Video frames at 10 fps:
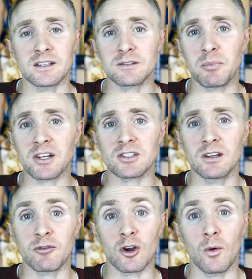
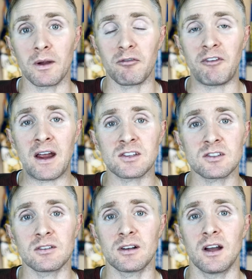especially if you're going
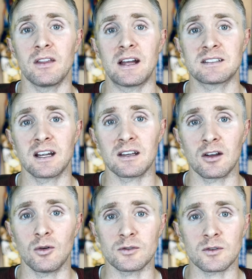faster and on that
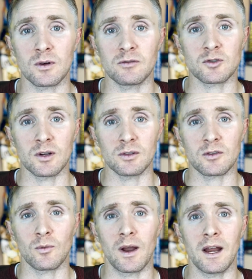technical sort of trail
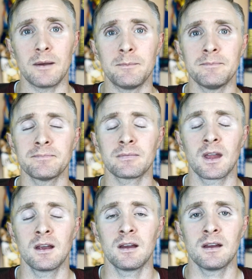terrain.
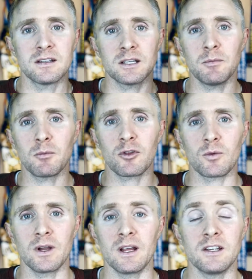Tip number
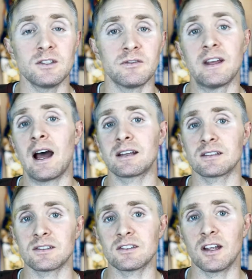3 is you've got
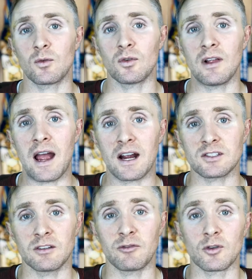to stay
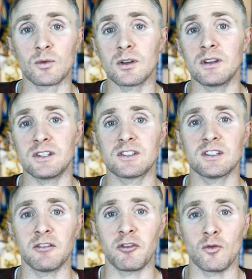relaxed. If you're really
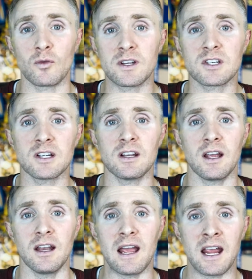stiff and rigid
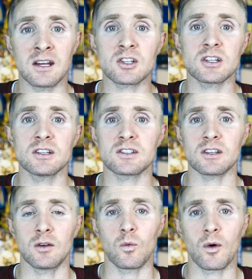and
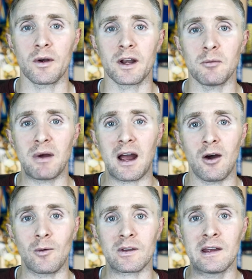anxious and worried
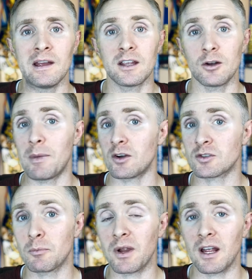about, about
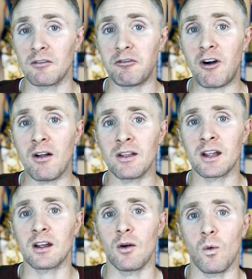tripping and
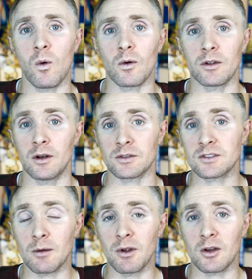falling or,
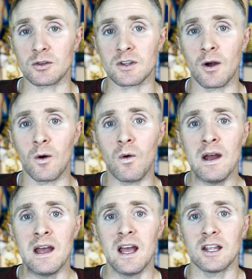stubbing your toe,
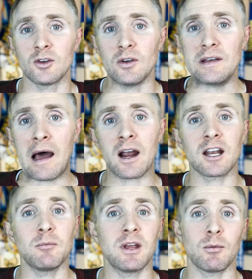you're not
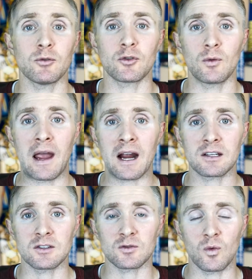going to be able to
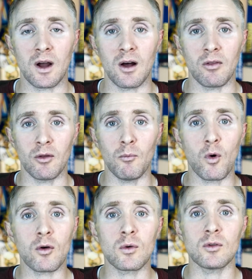react as well. The more